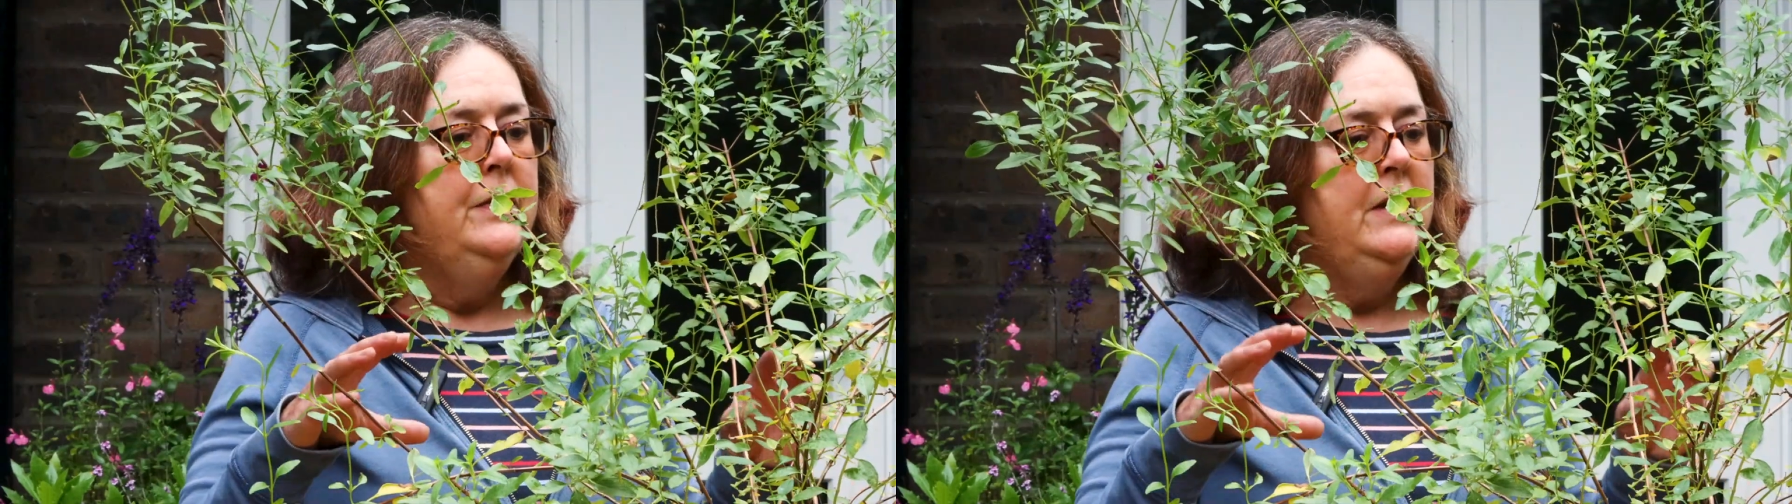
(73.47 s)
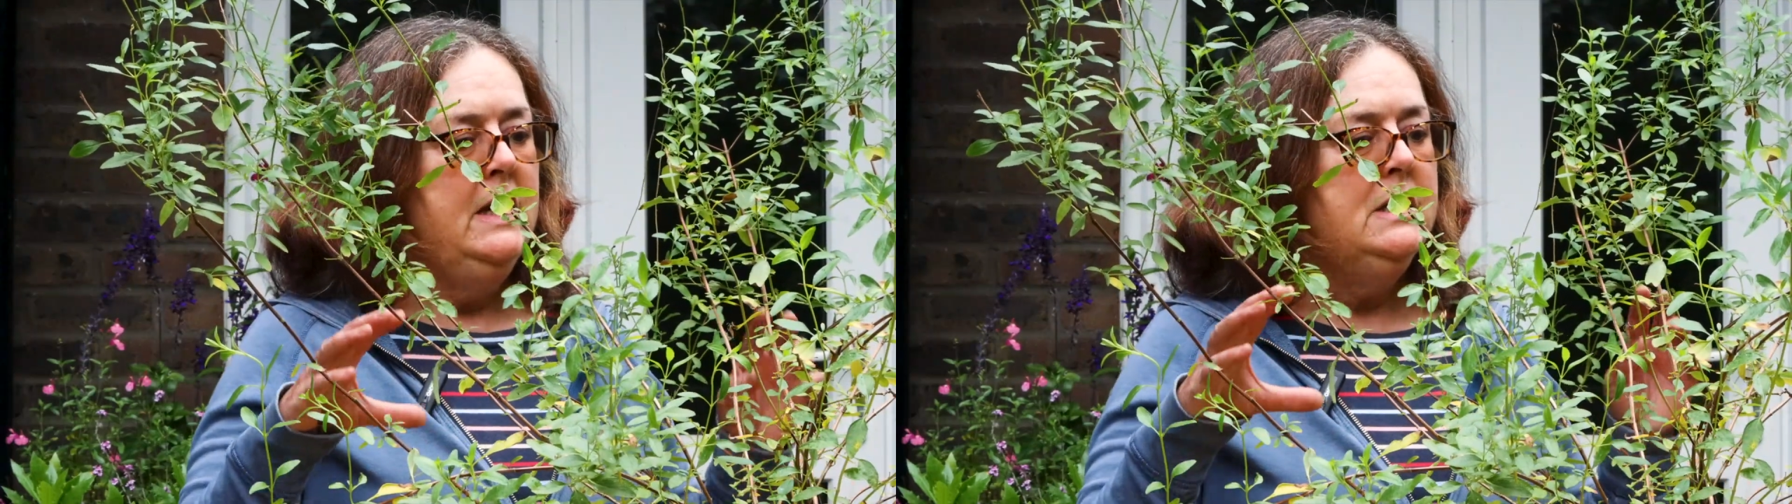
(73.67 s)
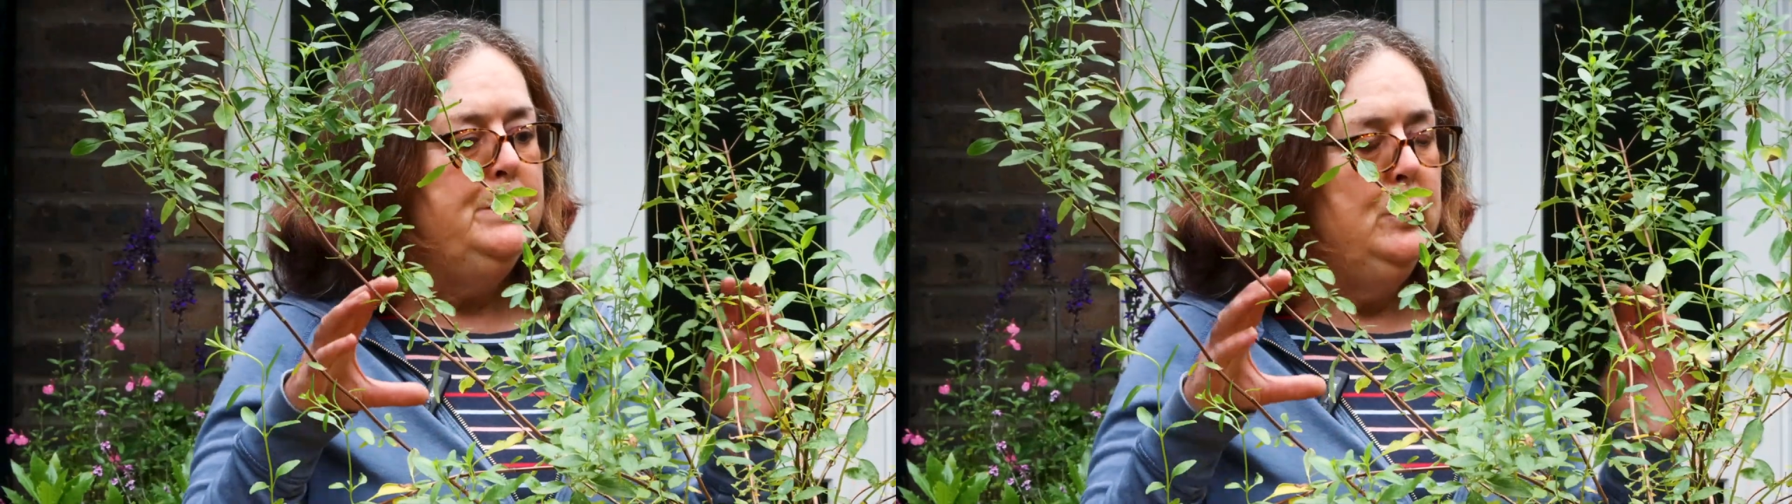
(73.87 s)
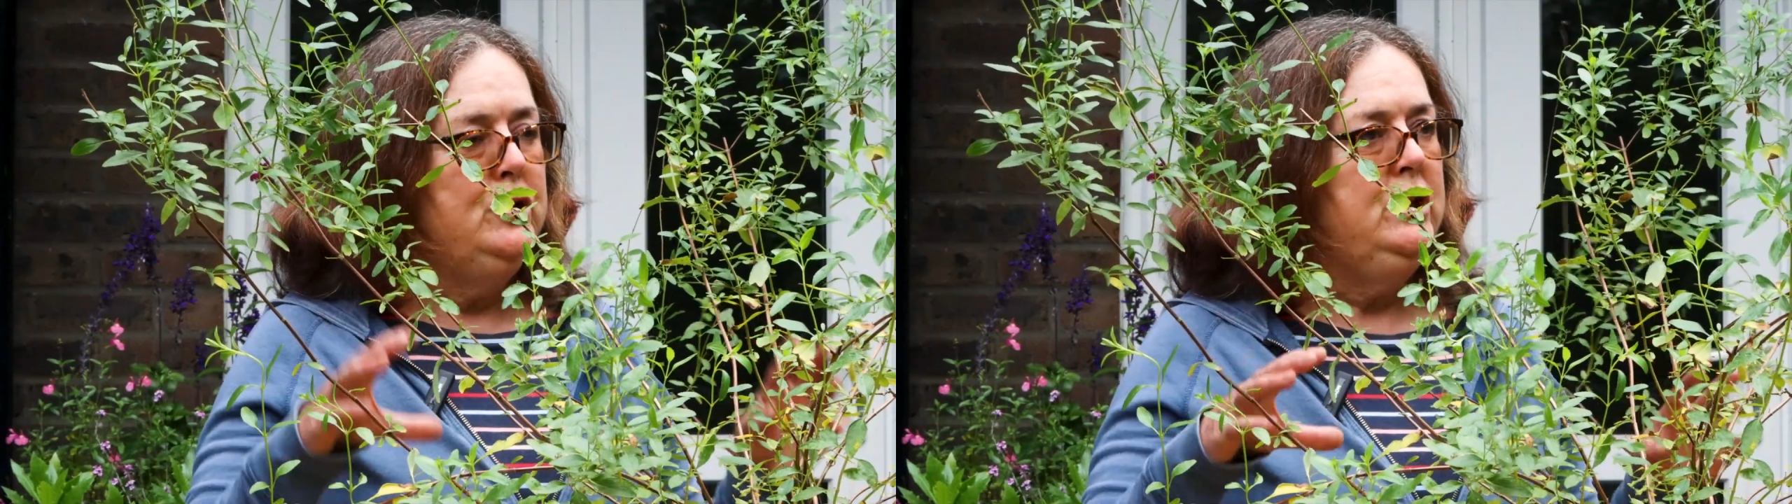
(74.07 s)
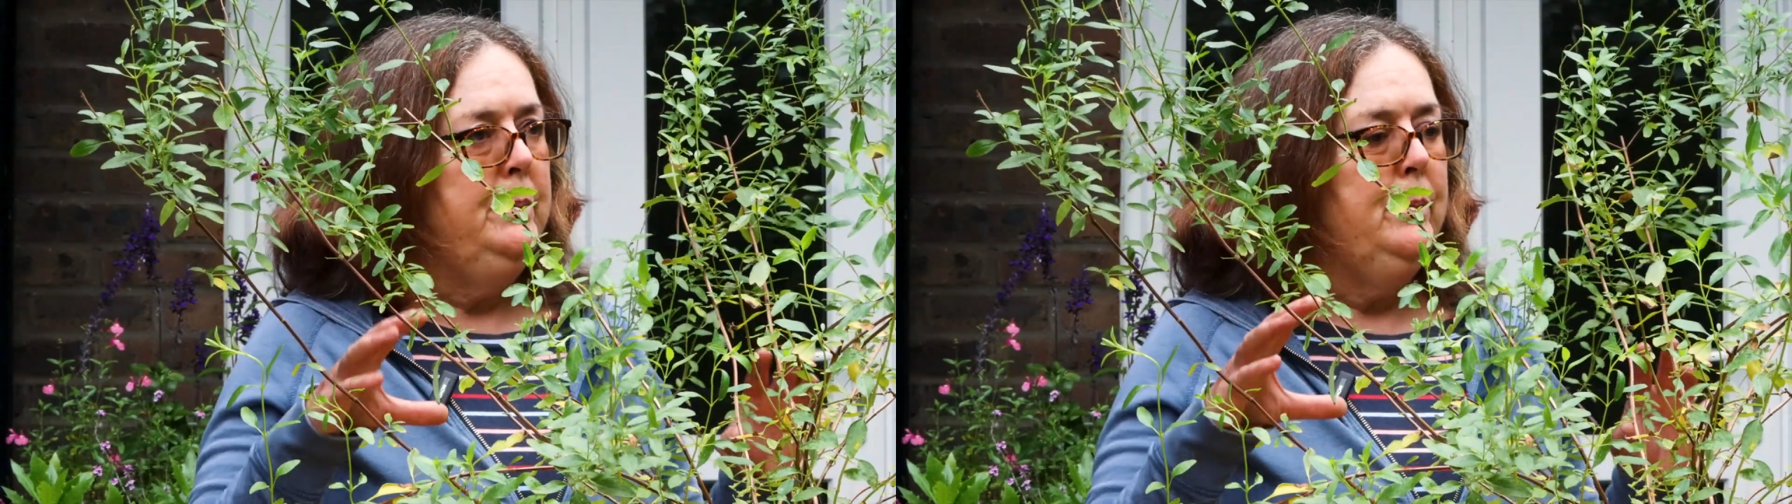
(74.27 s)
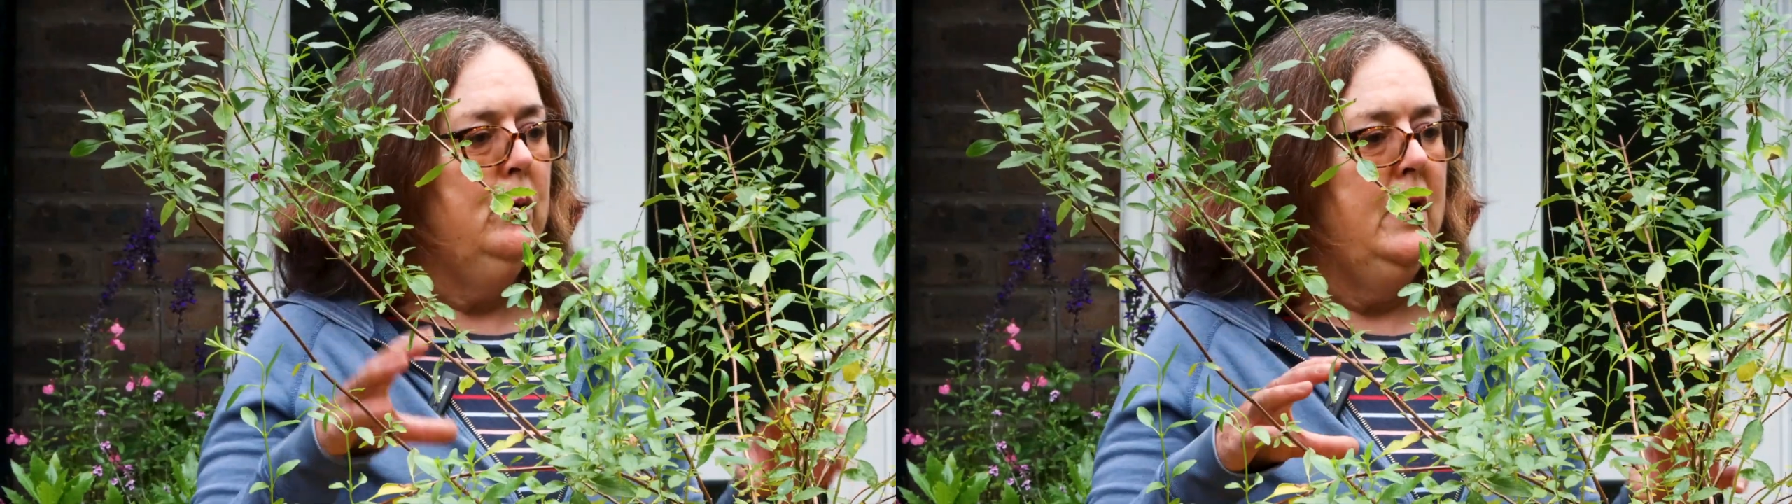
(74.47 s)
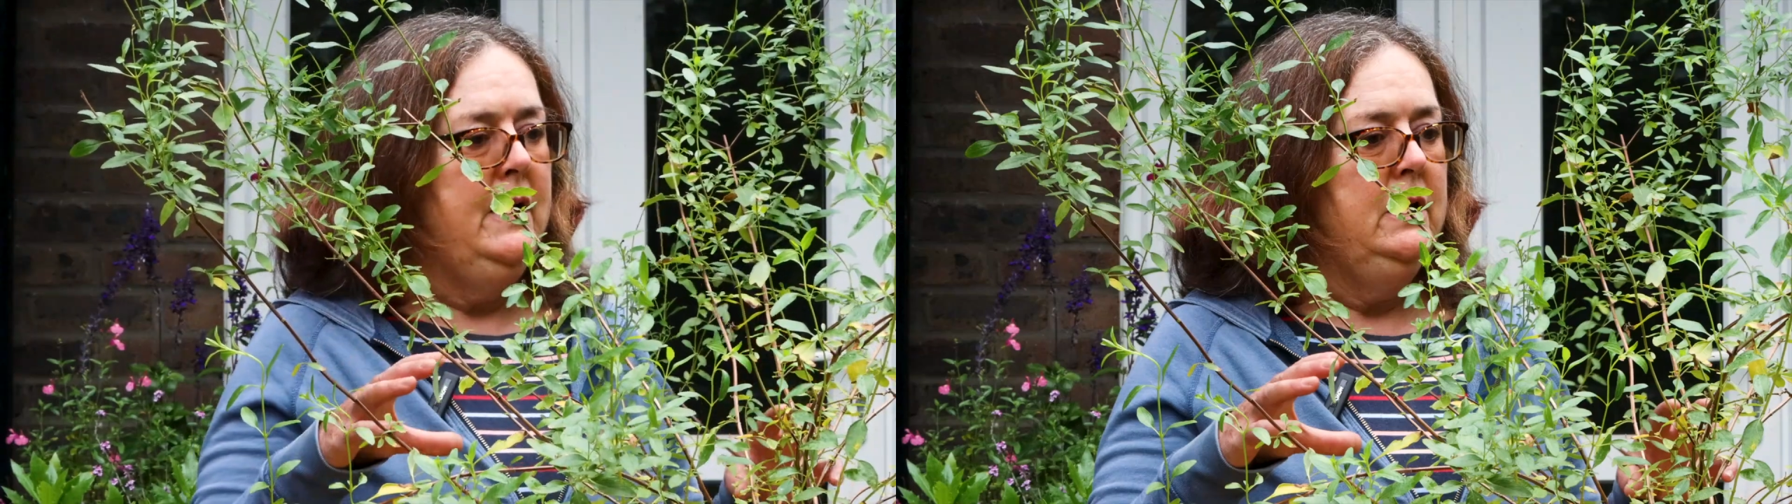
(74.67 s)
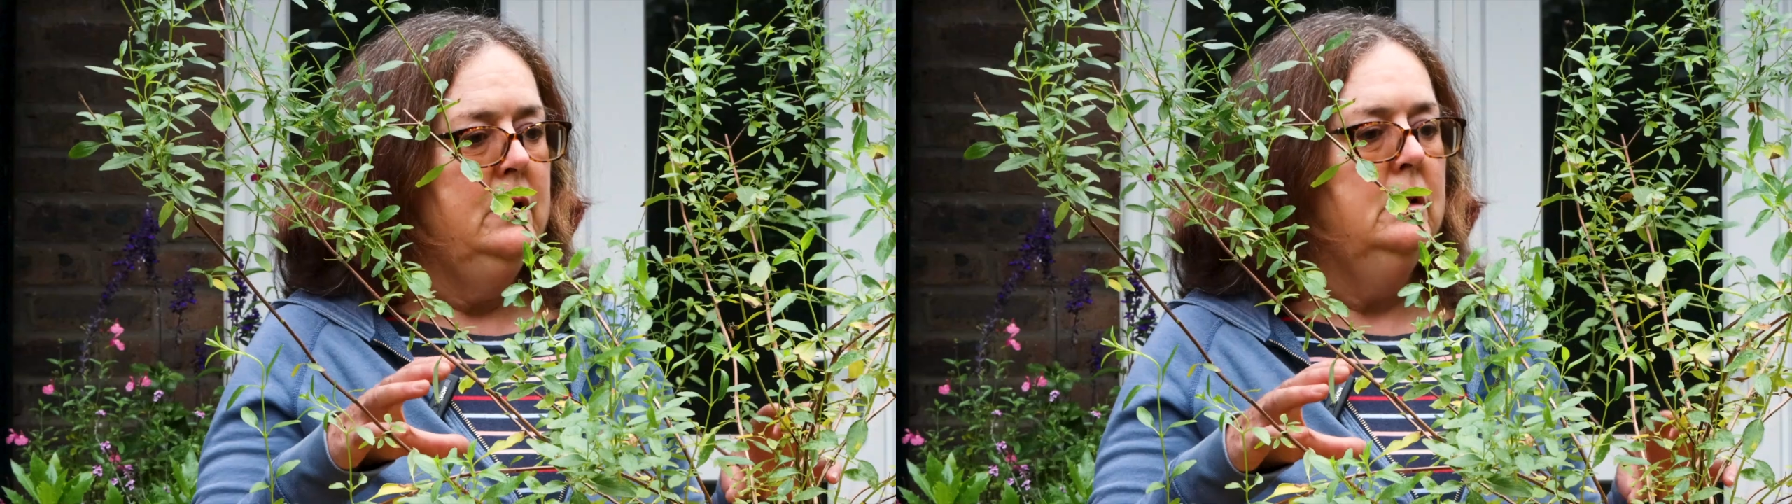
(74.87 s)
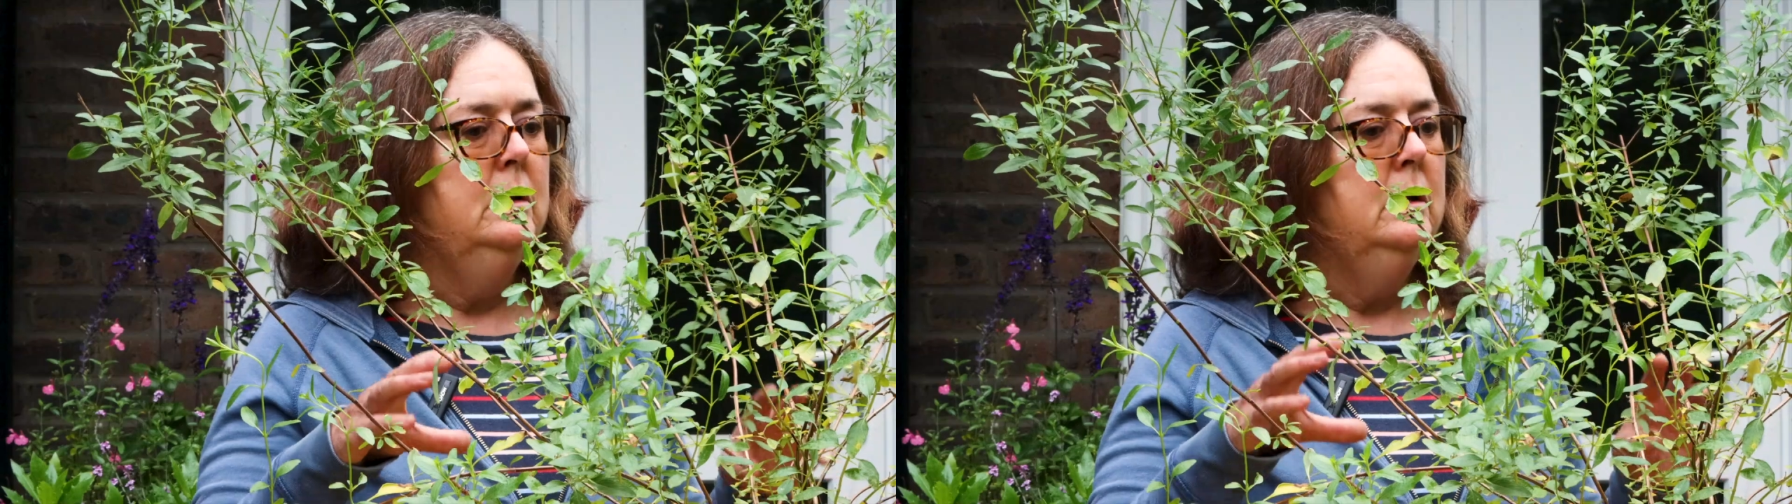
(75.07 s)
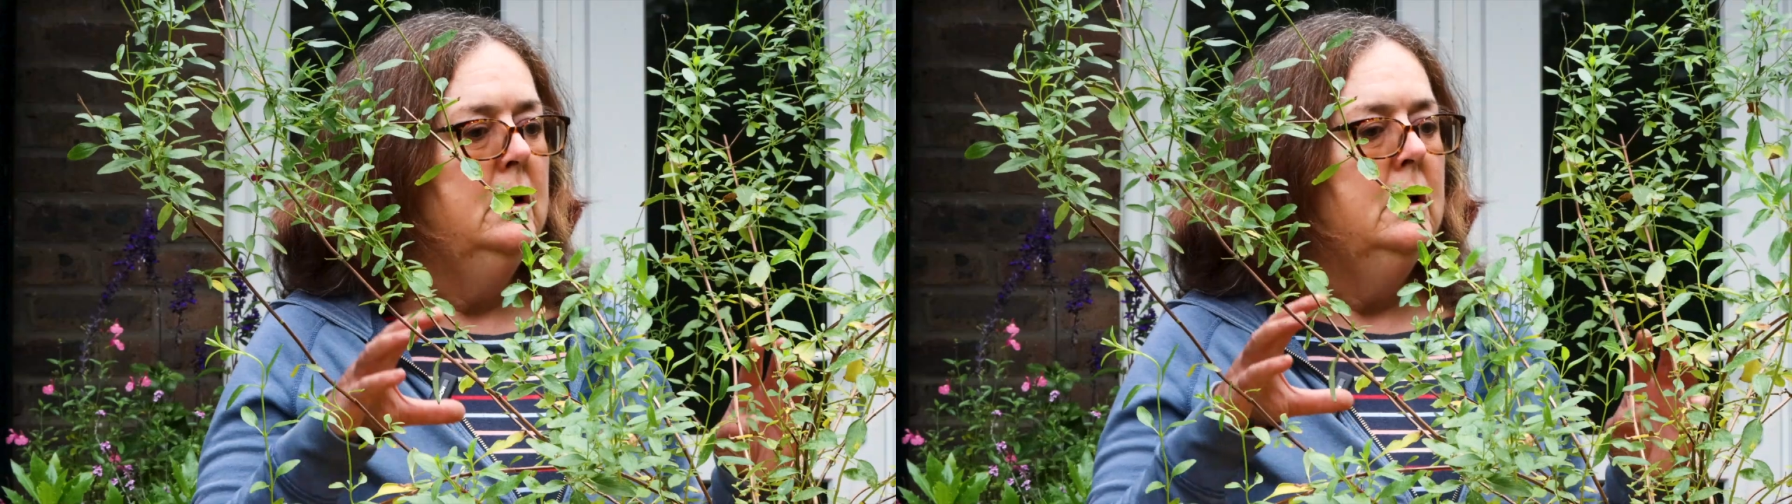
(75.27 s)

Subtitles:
these bushy perennial